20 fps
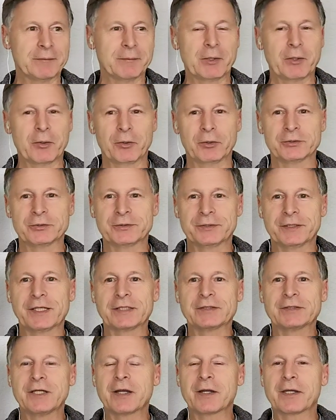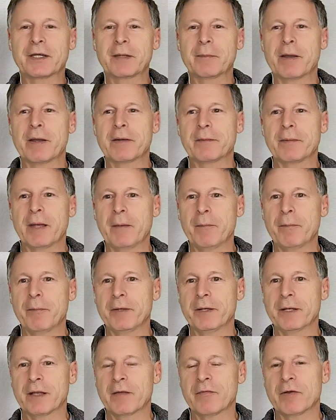because things are
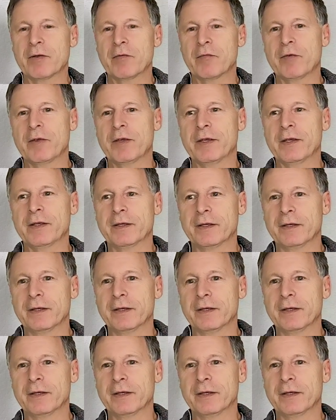happening every week